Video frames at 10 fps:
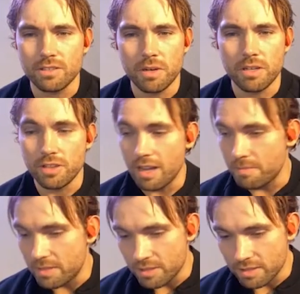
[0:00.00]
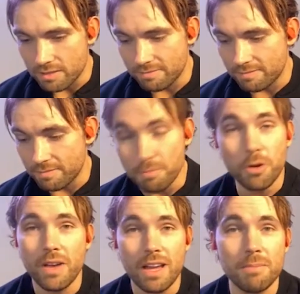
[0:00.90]
a square job and just
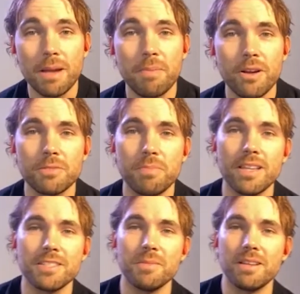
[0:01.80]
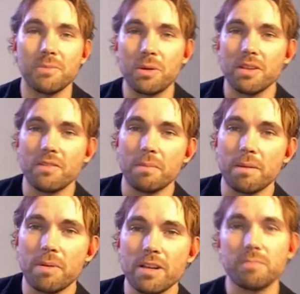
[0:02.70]
move out of my parents' basement. We were living in
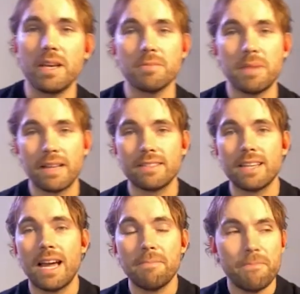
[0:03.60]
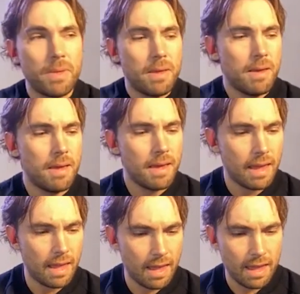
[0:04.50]
my parents' basement at the time.
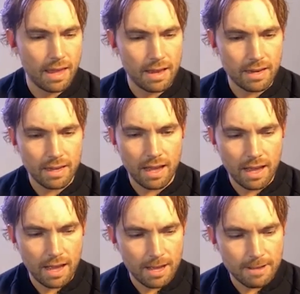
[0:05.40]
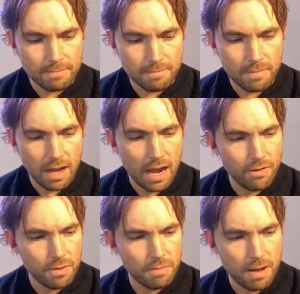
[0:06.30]
And I
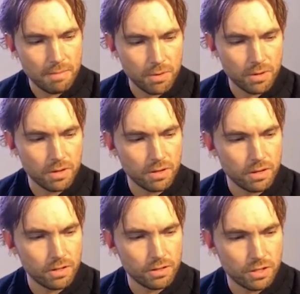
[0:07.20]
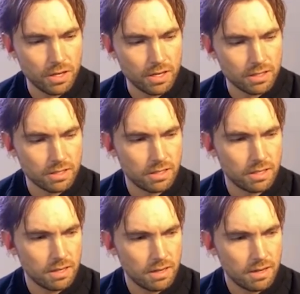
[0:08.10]
remember
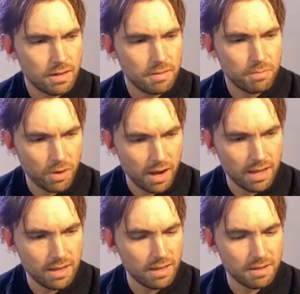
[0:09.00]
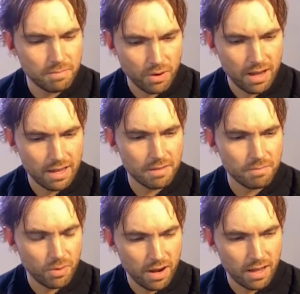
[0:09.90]
just praying and praying and
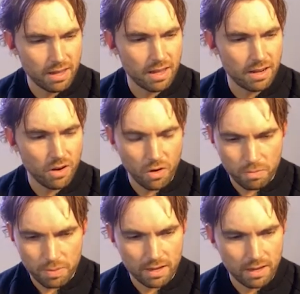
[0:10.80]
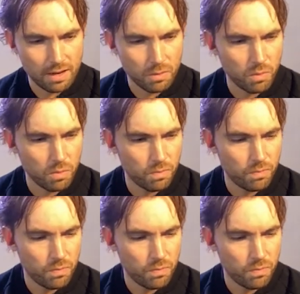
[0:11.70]
praying and hoping and